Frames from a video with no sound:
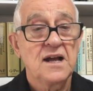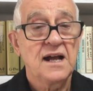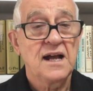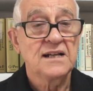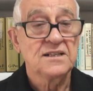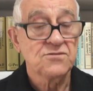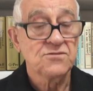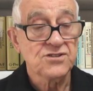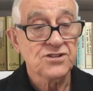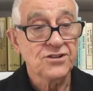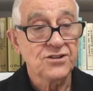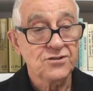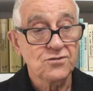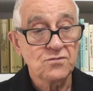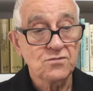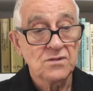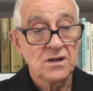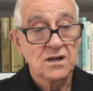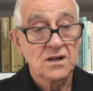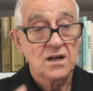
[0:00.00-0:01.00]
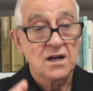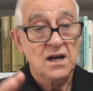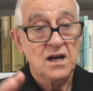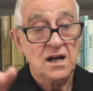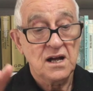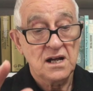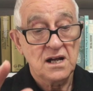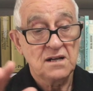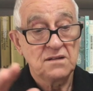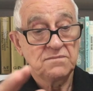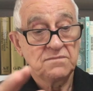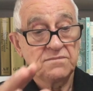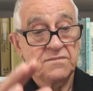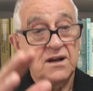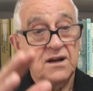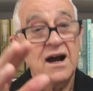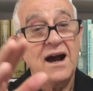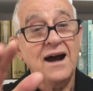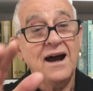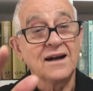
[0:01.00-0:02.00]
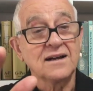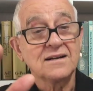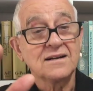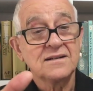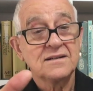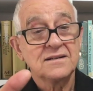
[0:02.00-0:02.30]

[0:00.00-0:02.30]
And there was a little um, hut.